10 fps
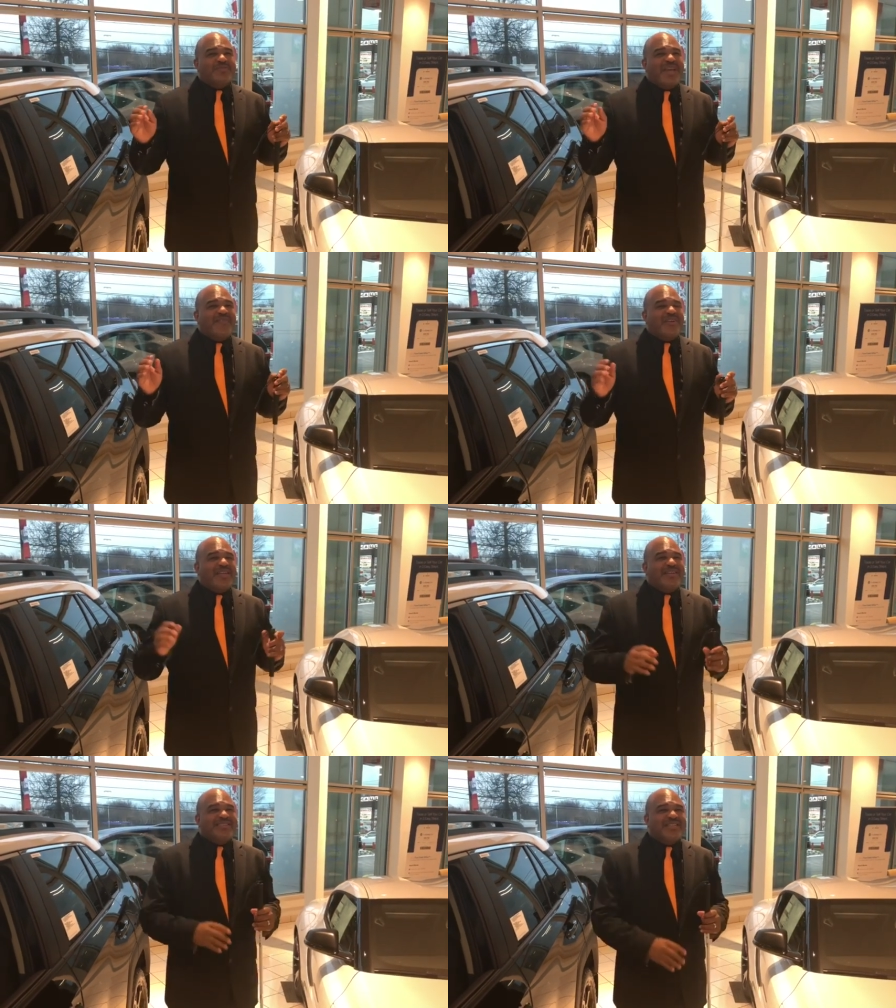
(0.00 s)
We have
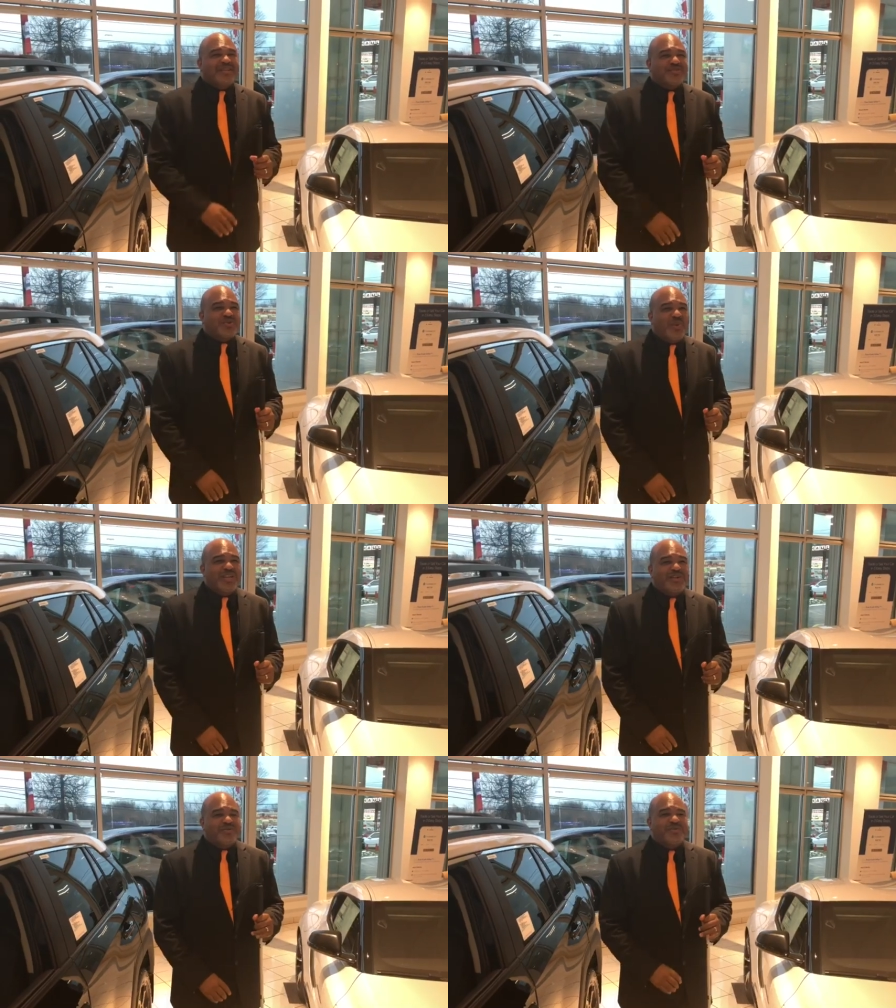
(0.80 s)
internet sales,
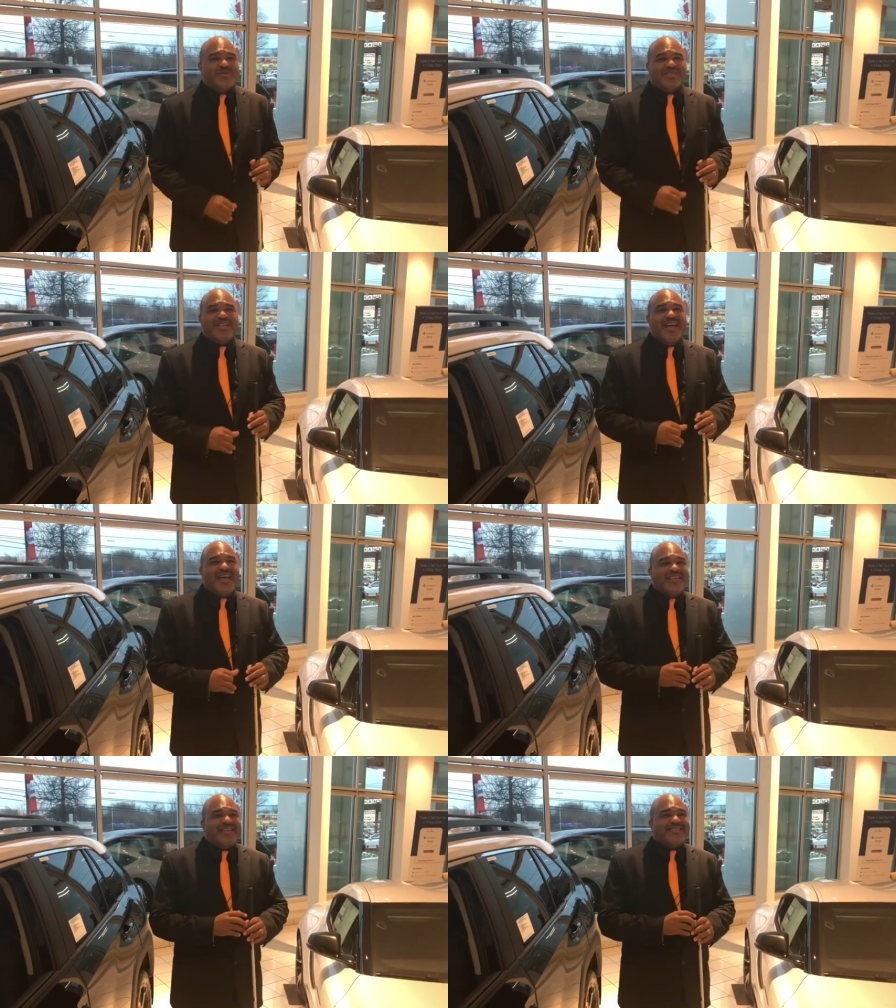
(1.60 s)
20 groups and
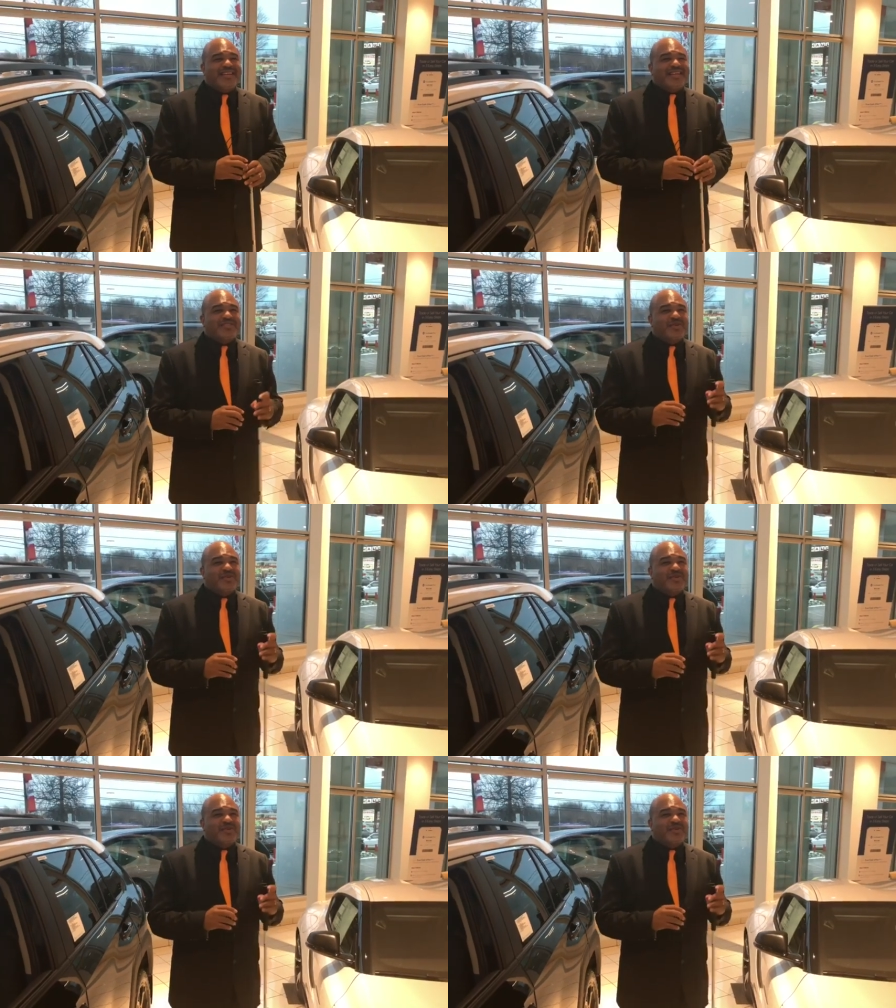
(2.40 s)
things like that.